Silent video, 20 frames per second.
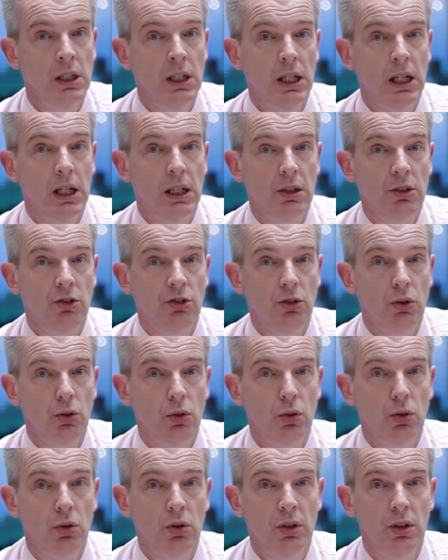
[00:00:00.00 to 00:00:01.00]

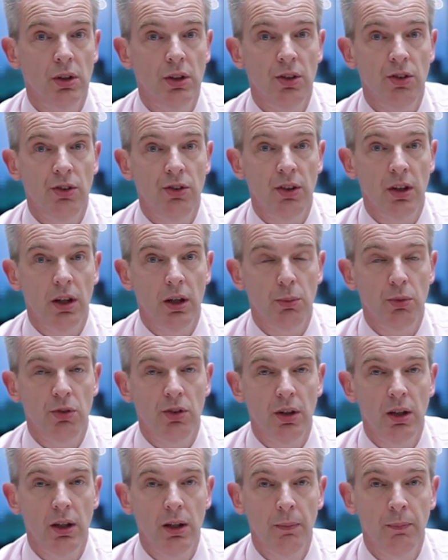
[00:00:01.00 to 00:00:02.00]
underscore
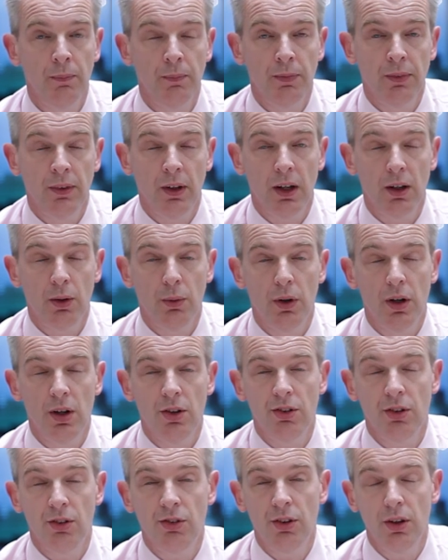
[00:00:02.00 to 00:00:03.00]
CMC.
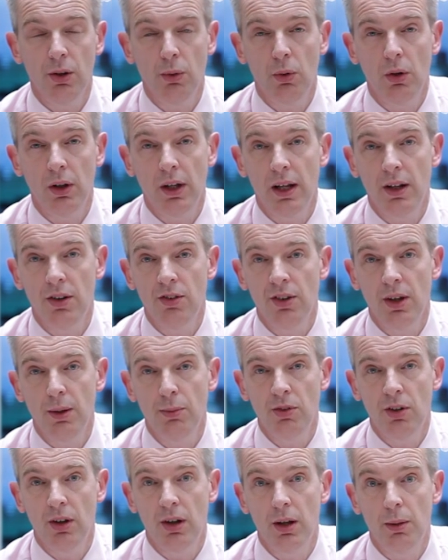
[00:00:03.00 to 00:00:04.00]
Otherwise, I'll see you all again, same
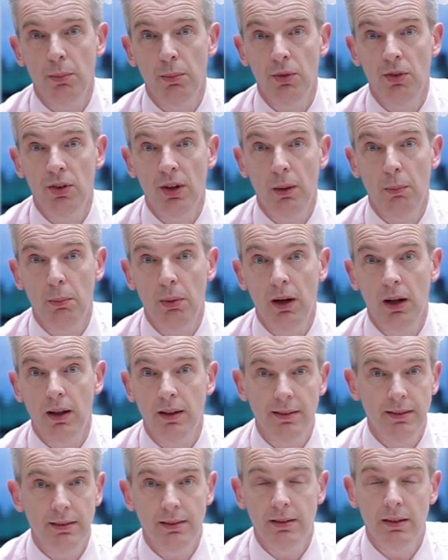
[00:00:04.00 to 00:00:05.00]
time, same
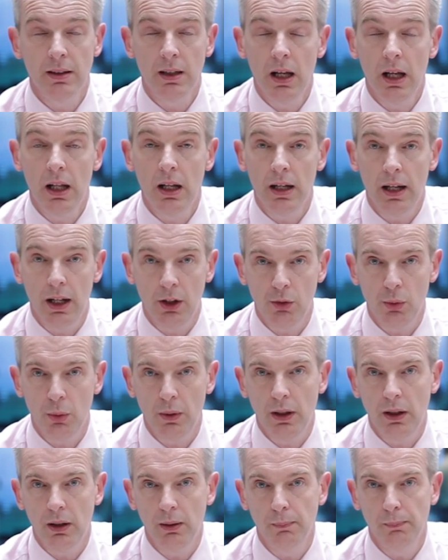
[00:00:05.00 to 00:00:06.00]
place next
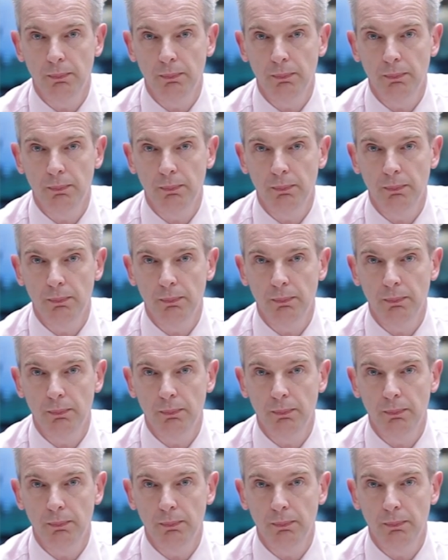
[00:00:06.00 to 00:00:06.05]
week.